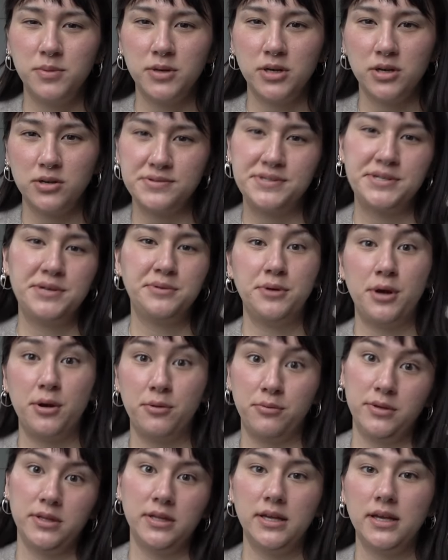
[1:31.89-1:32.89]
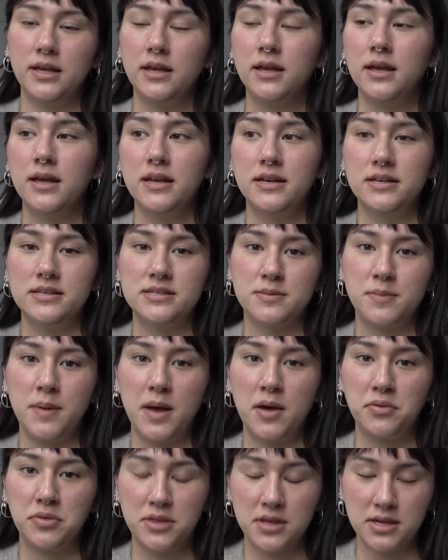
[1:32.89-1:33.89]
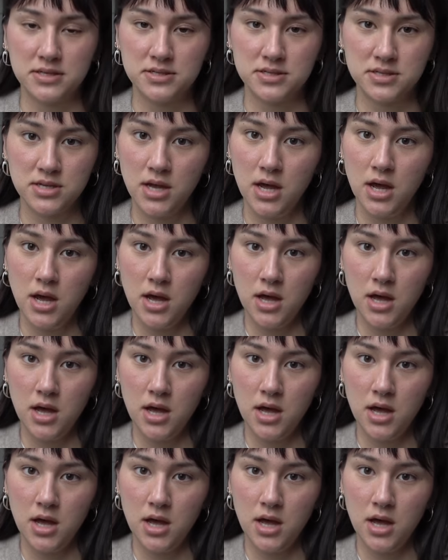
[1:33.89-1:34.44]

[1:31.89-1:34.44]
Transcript: but also not really. It is about this